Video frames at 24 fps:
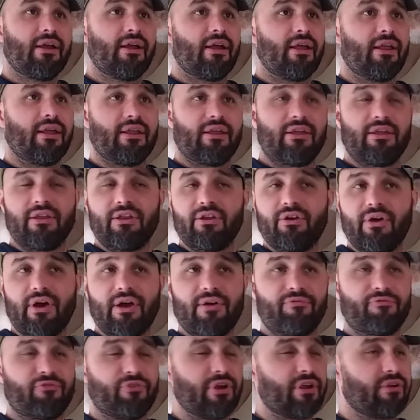and you know, I
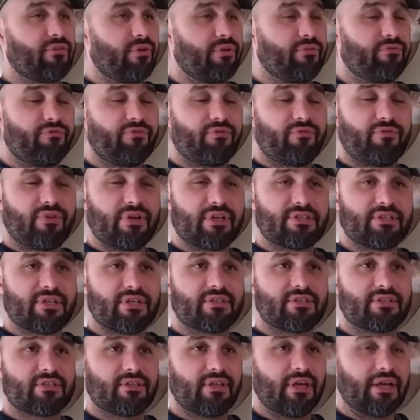have frequent
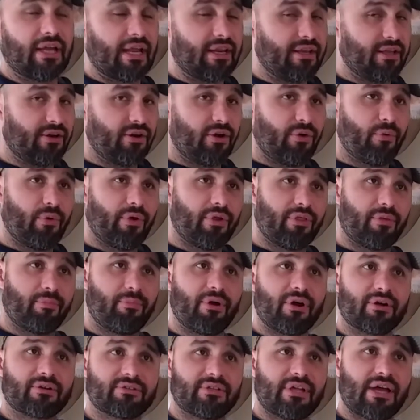visits like I did on one of the
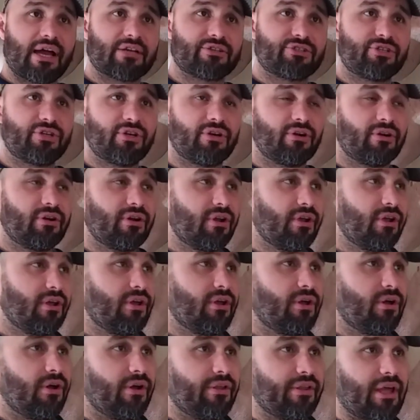bucks last year
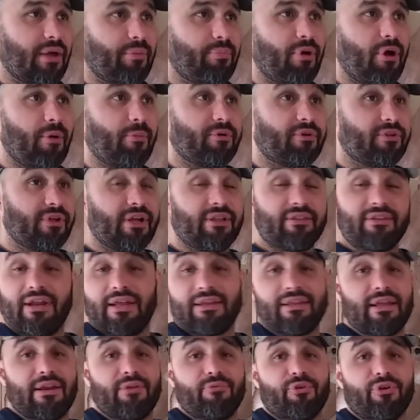on that public land that I
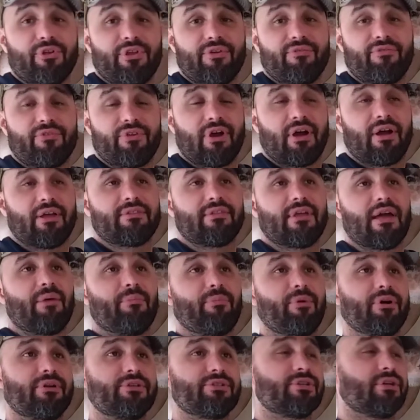didn't really even hunt that
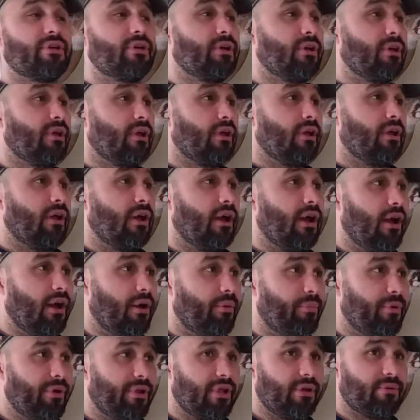much,
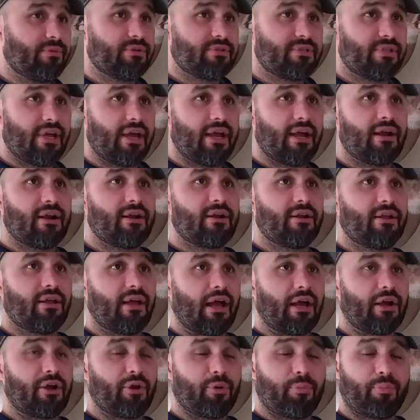but he was there.
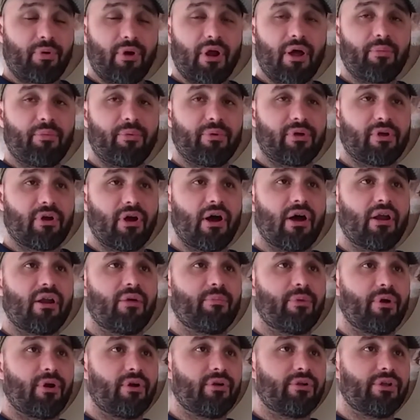I could have probably caught
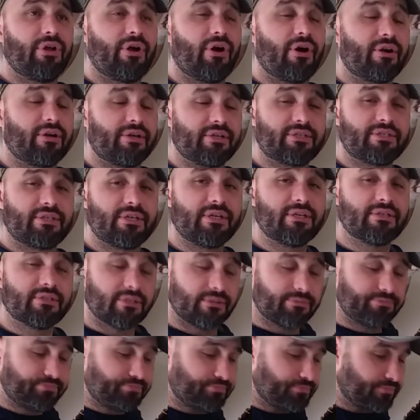him early on in the season.